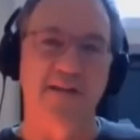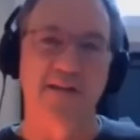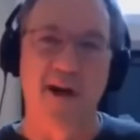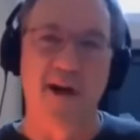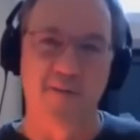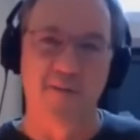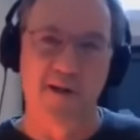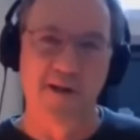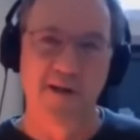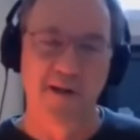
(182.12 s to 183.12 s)
number.
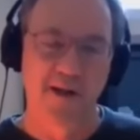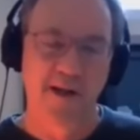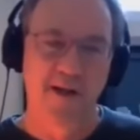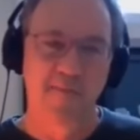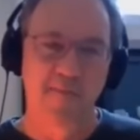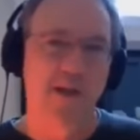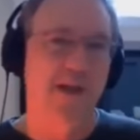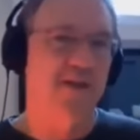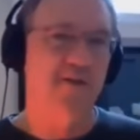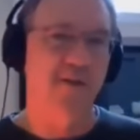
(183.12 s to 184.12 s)
But
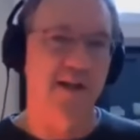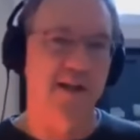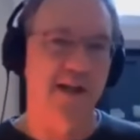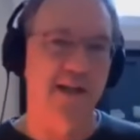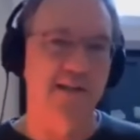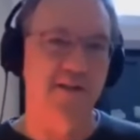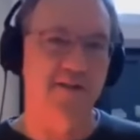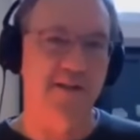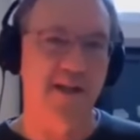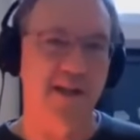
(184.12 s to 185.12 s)
here's where it gets
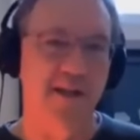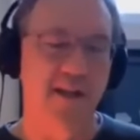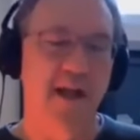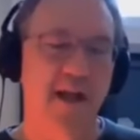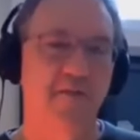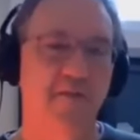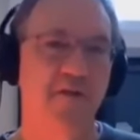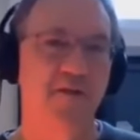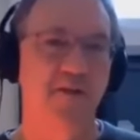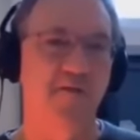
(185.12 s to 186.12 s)
interesting. If you
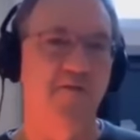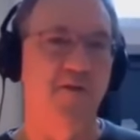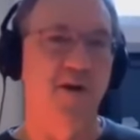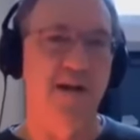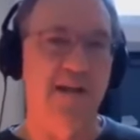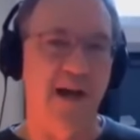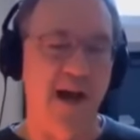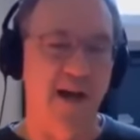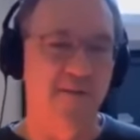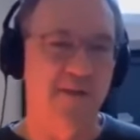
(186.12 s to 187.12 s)
do it 40
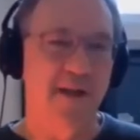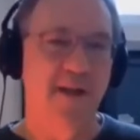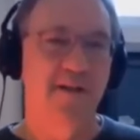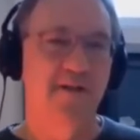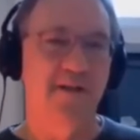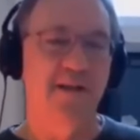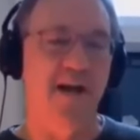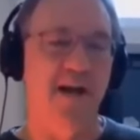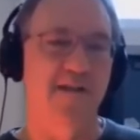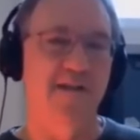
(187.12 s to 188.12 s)
times, you
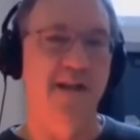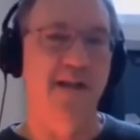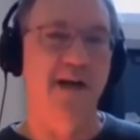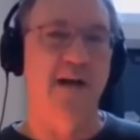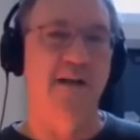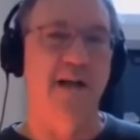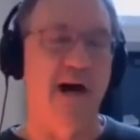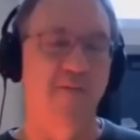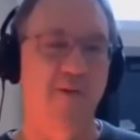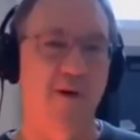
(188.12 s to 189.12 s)
start seeing a
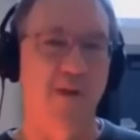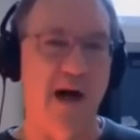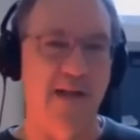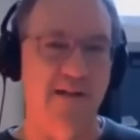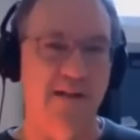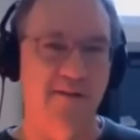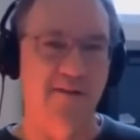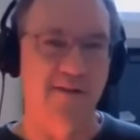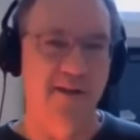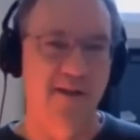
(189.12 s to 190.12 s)
lot more positives.
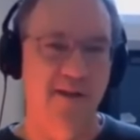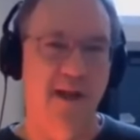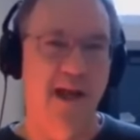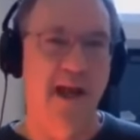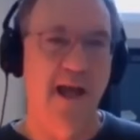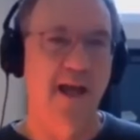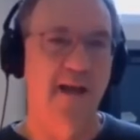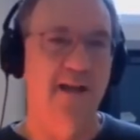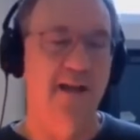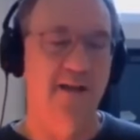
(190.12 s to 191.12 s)
And
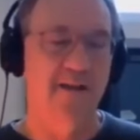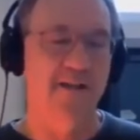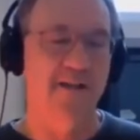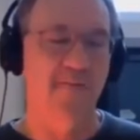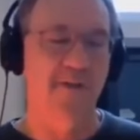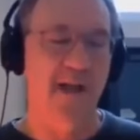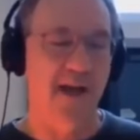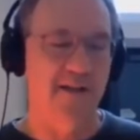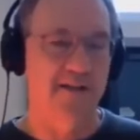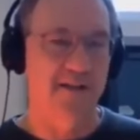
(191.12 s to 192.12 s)
then here's something
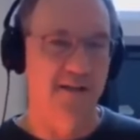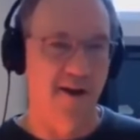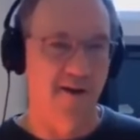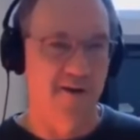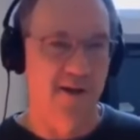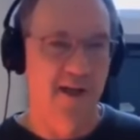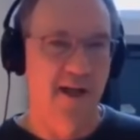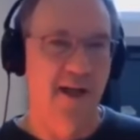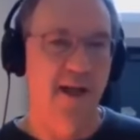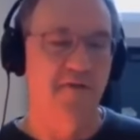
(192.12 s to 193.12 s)
else to know.
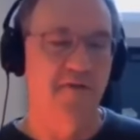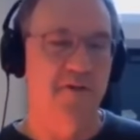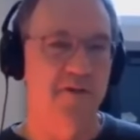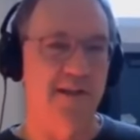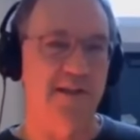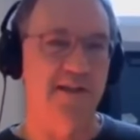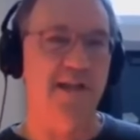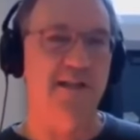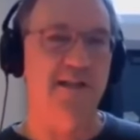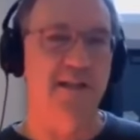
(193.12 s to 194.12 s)
If you do it
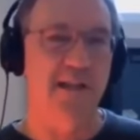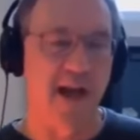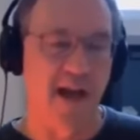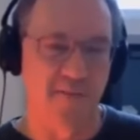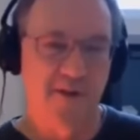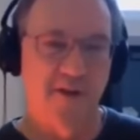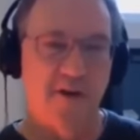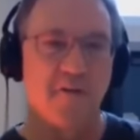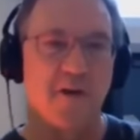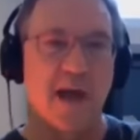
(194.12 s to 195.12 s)
60 times, so
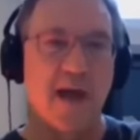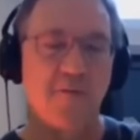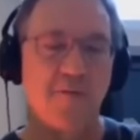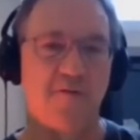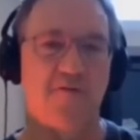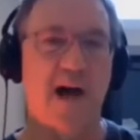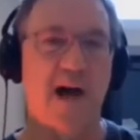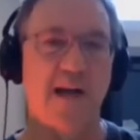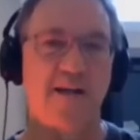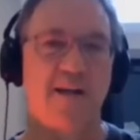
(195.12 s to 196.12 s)
if you amplify it